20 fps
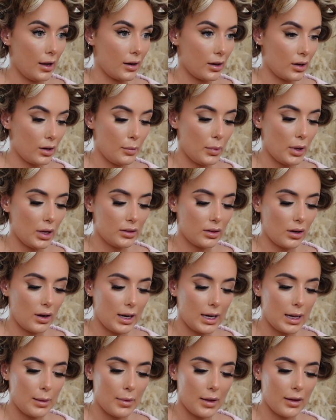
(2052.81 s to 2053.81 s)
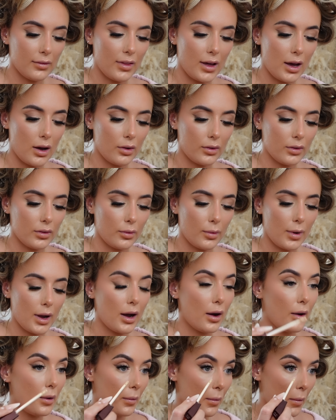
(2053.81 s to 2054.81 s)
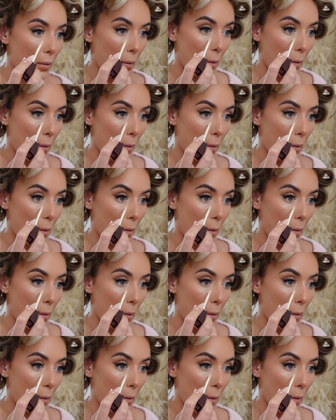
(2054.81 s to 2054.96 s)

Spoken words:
I'm going to put a tiny bit of that on as well